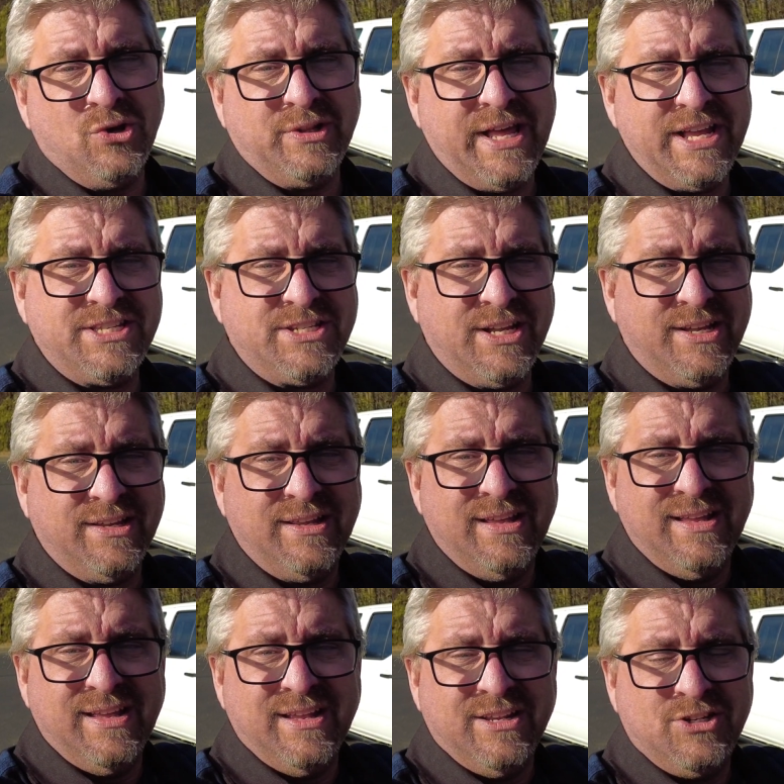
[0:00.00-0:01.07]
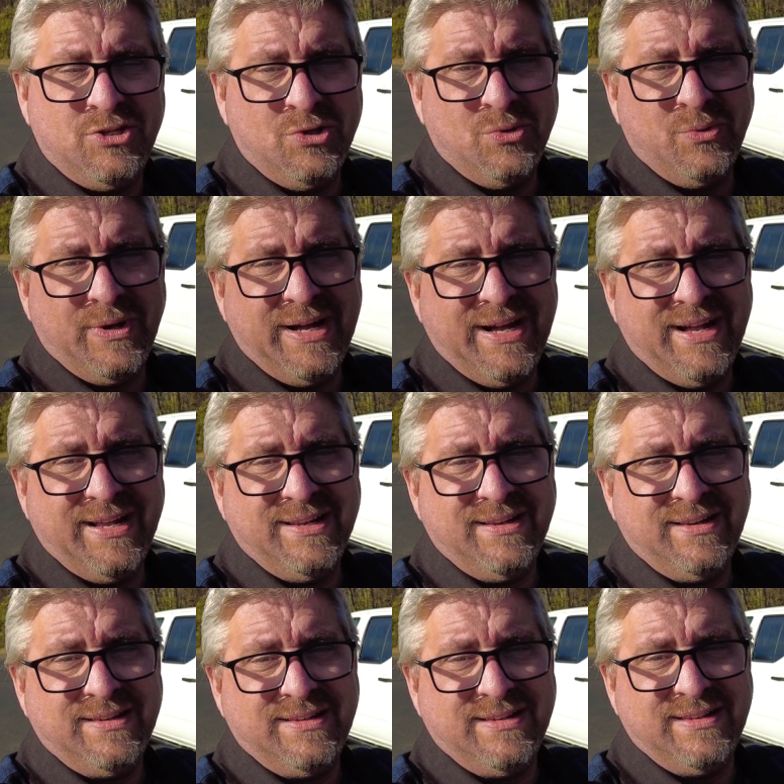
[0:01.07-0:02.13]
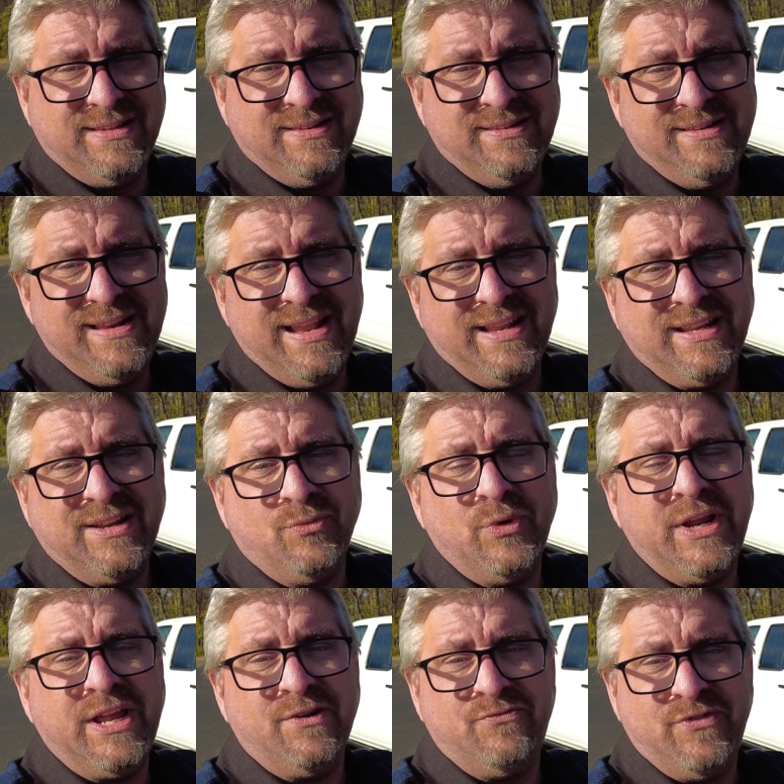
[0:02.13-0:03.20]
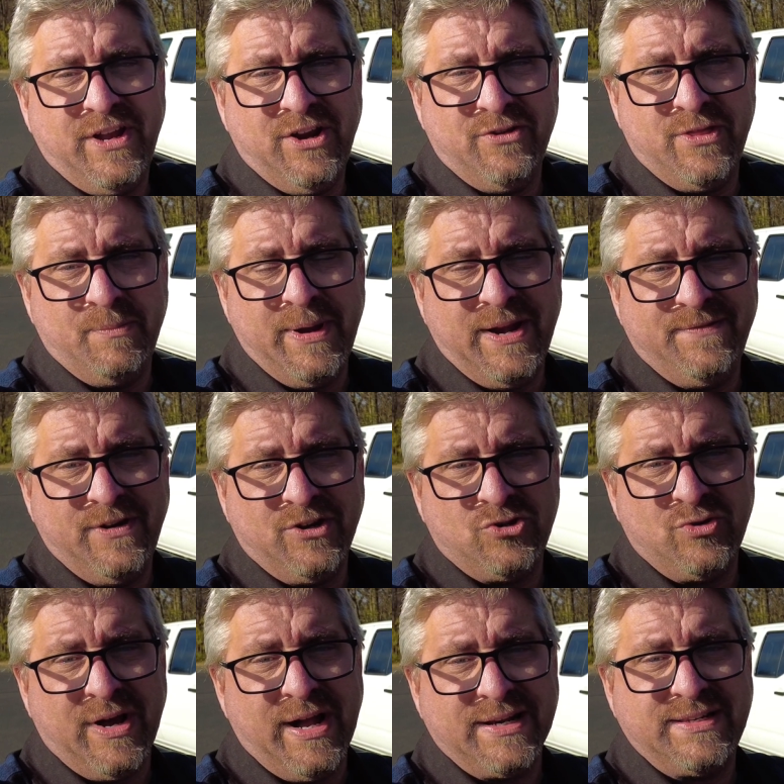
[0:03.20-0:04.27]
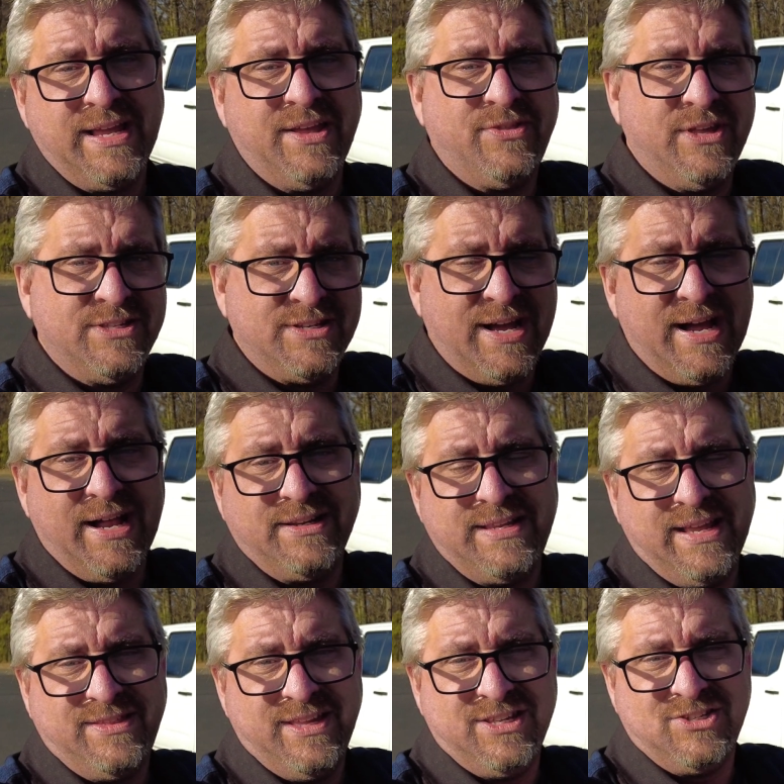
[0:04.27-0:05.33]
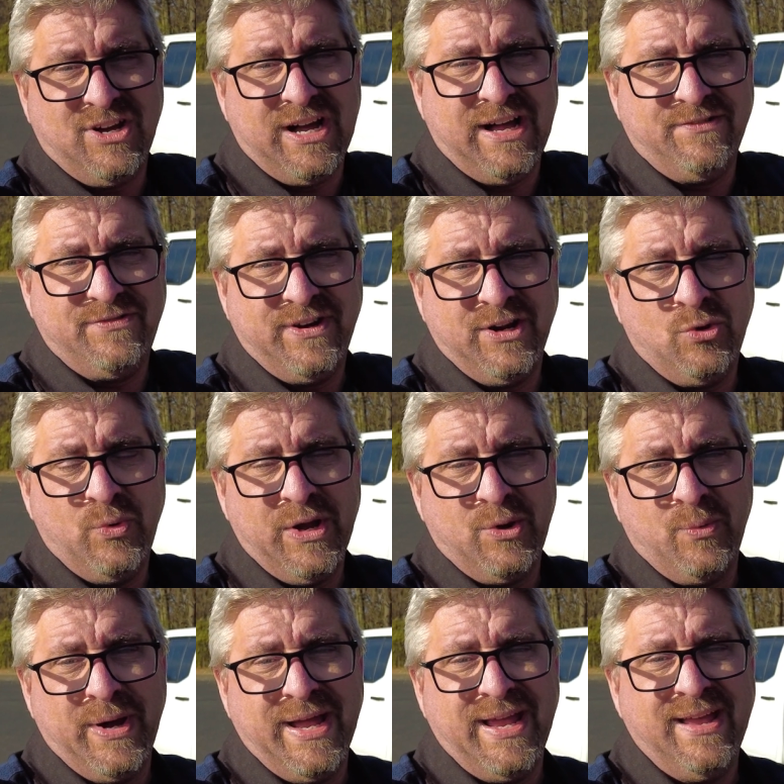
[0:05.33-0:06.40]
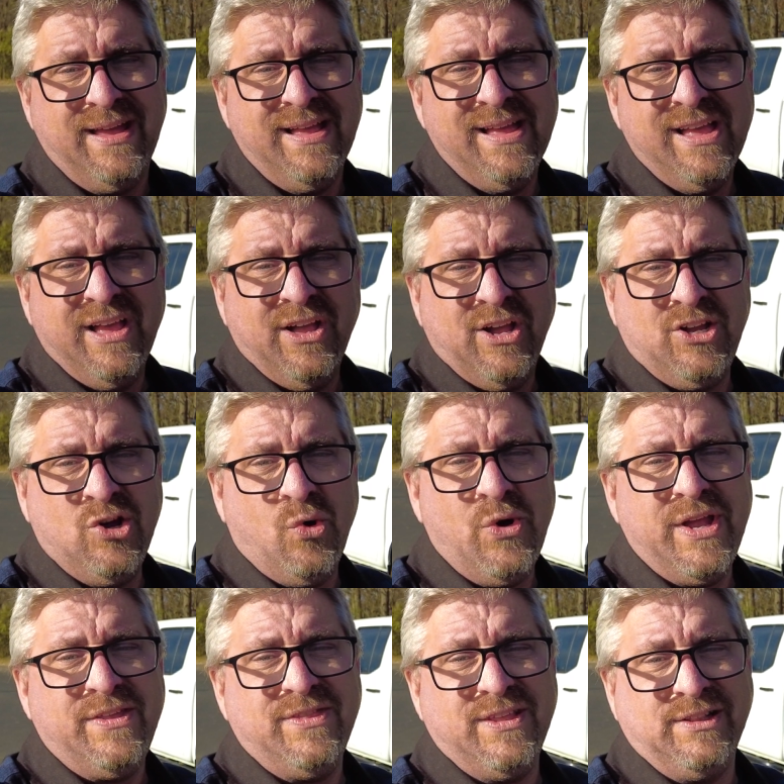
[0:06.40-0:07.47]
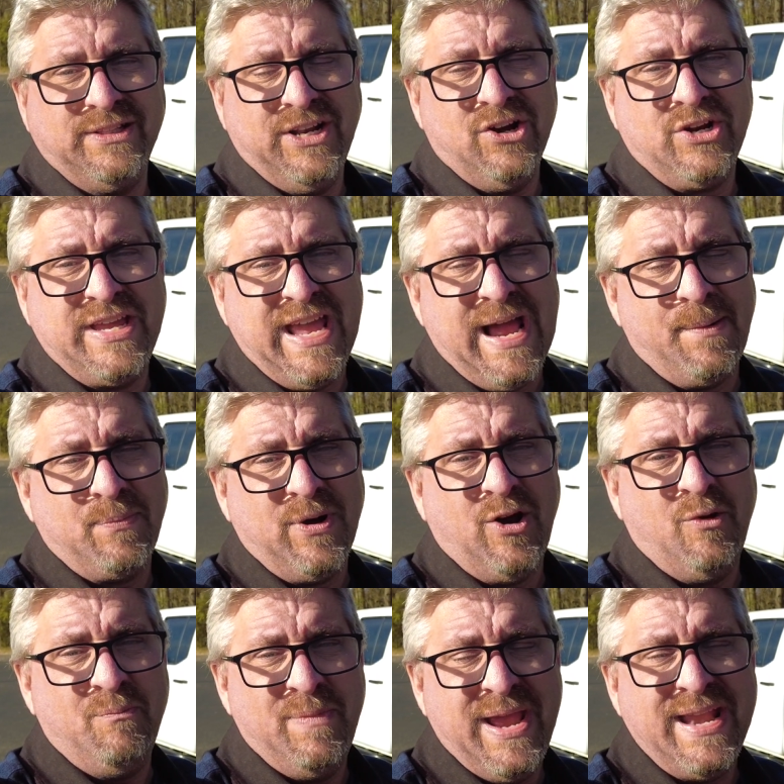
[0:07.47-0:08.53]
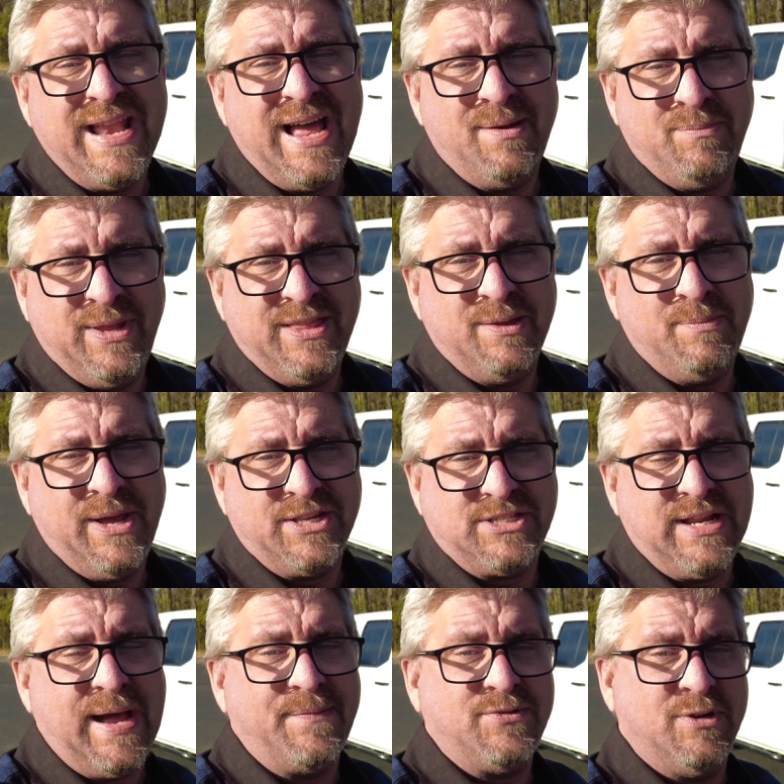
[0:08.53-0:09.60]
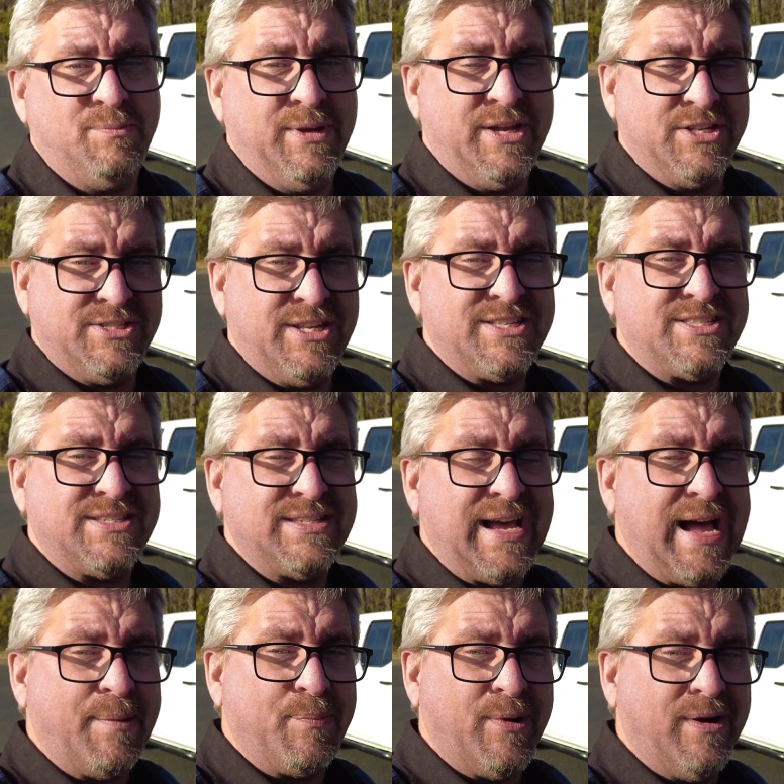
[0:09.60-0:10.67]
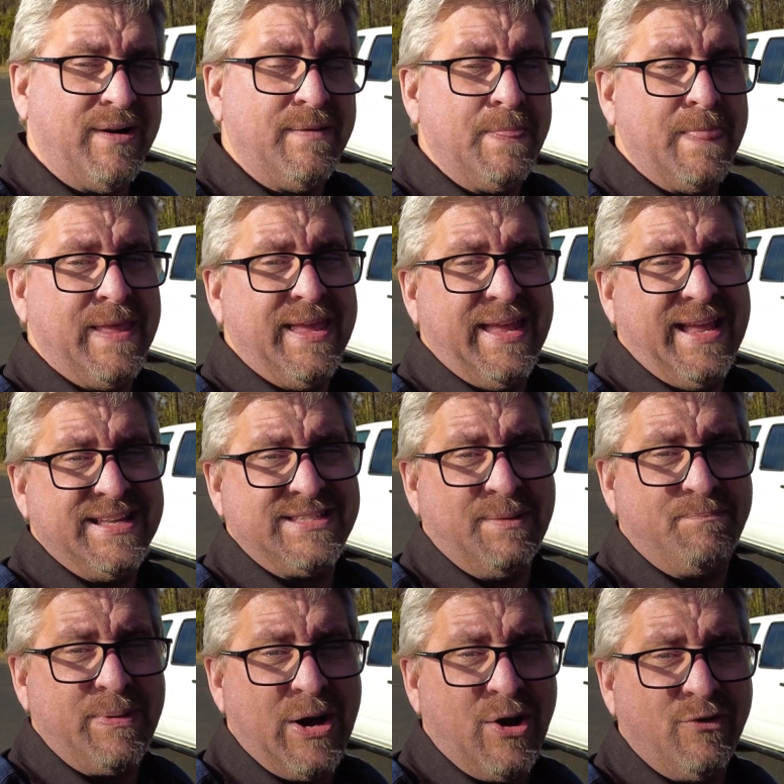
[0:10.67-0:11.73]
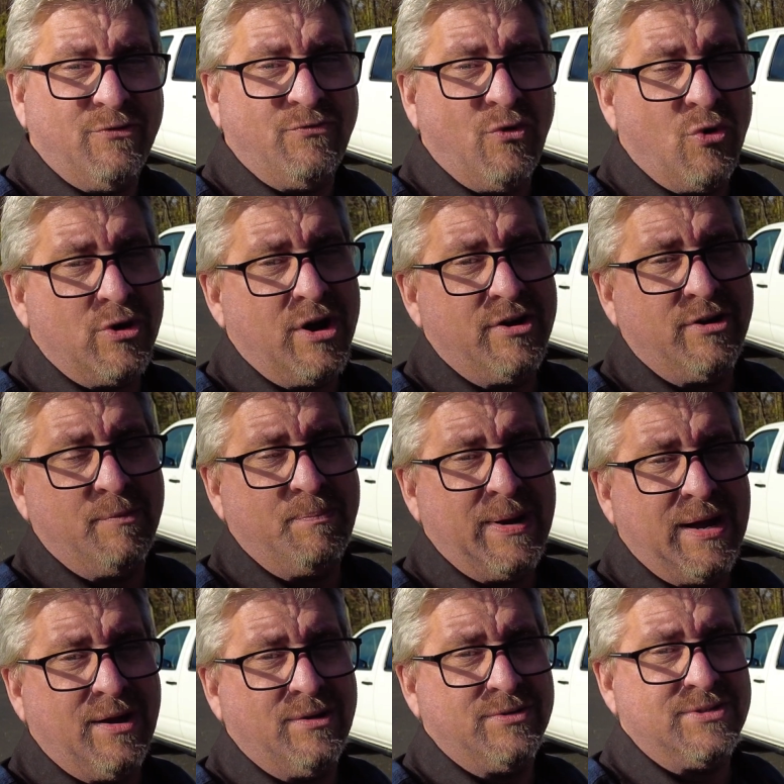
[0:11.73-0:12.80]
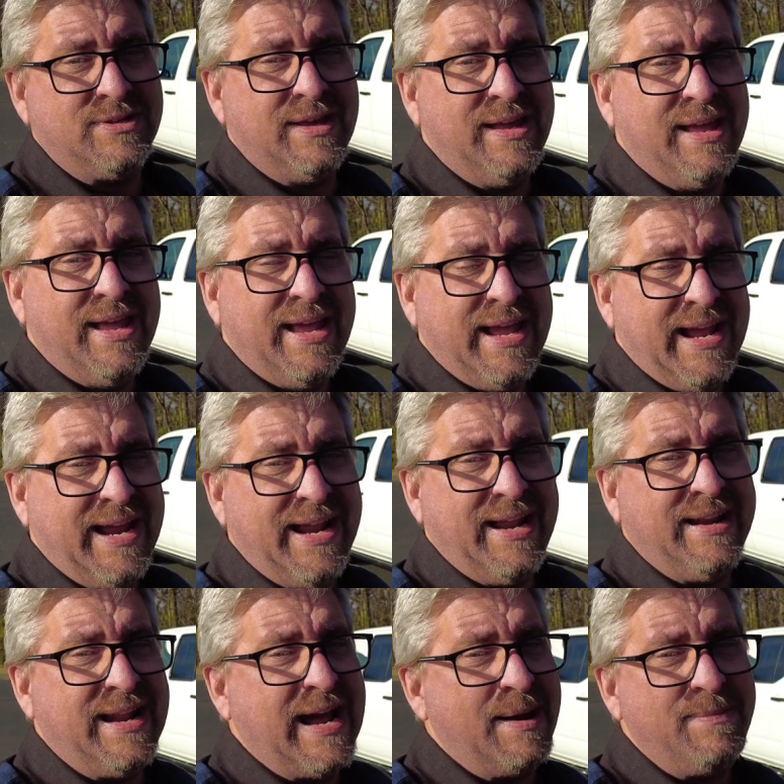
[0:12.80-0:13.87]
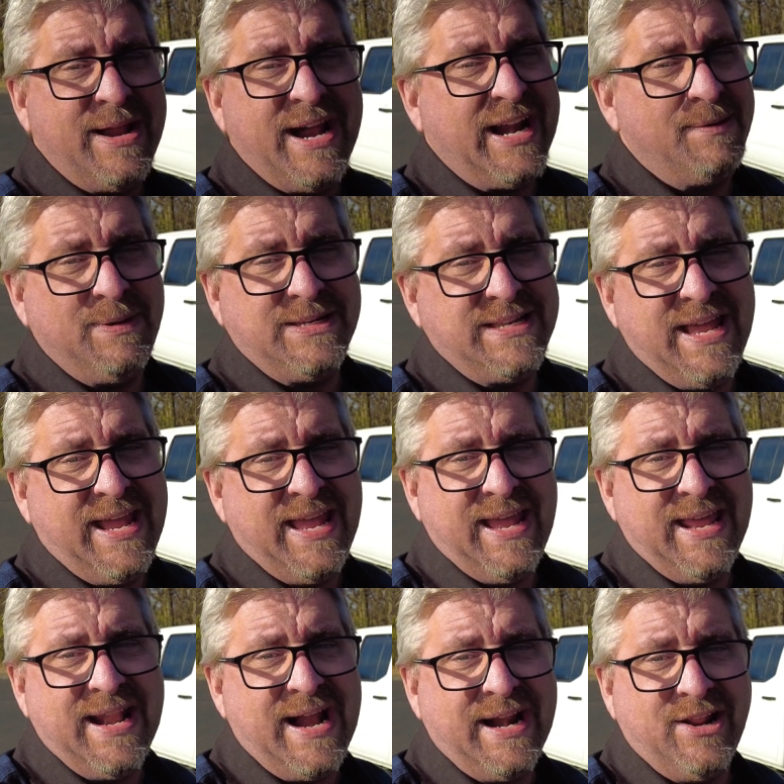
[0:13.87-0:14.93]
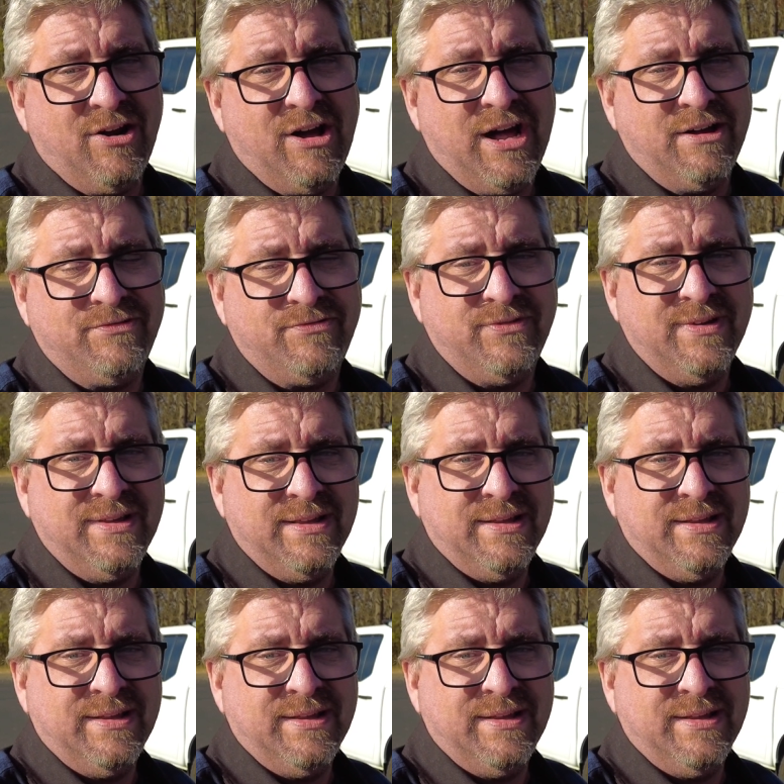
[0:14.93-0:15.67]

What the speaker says: who likes to reconfigure the bed of your truck, take things on, take things off in a quick way, going the Lear cap route may not be the best option, because this topper is about 400 pounds. And I'm not going to be taking it on and off